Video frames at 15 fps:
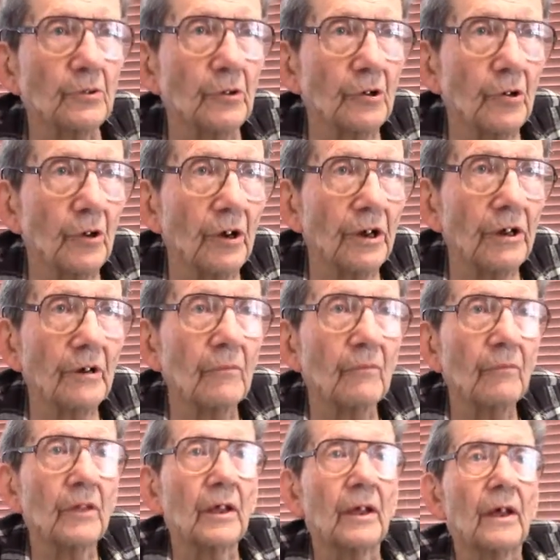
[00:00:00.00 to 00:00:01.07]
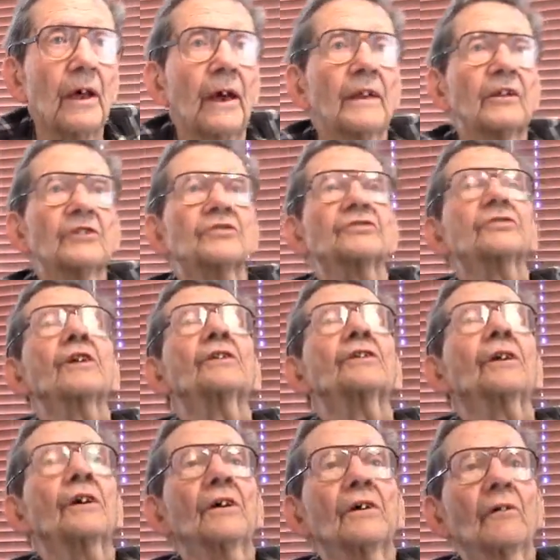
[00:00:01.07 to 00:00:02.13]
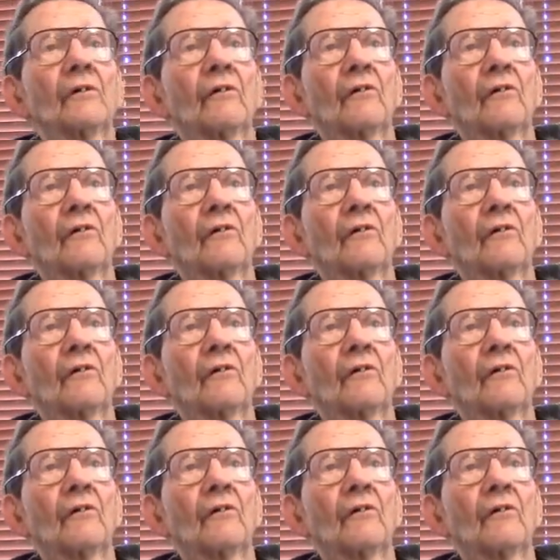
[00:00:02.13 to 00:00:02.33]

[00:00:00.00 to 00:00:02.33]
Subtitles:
were doing, and he stood there.